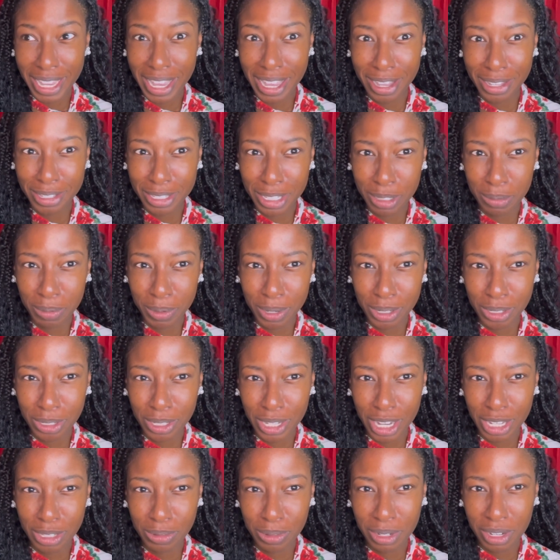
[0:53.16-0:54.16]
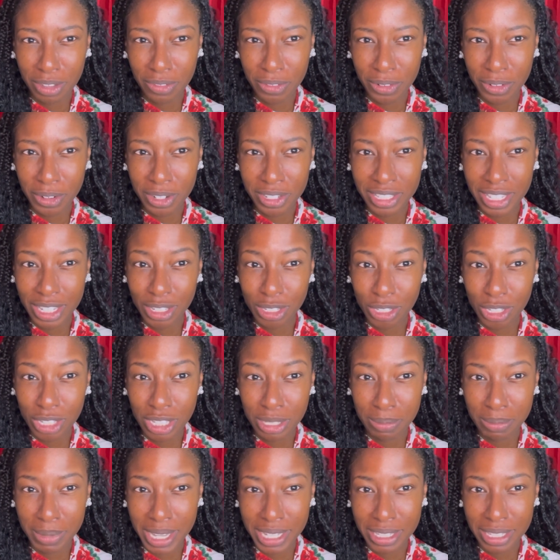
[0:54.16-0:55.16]
else was born July 24th, and
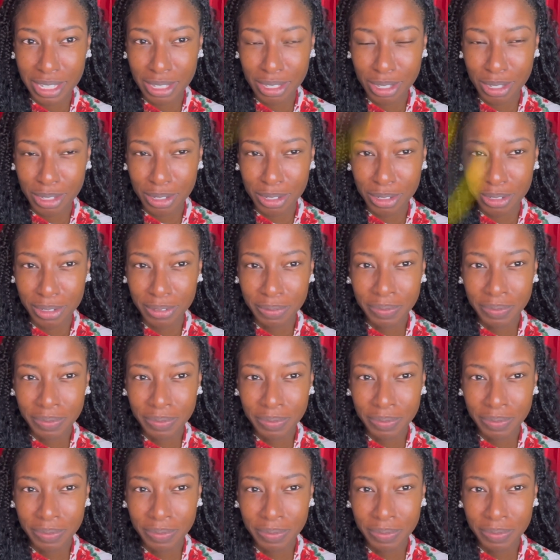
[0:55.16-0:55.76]
she's messy too.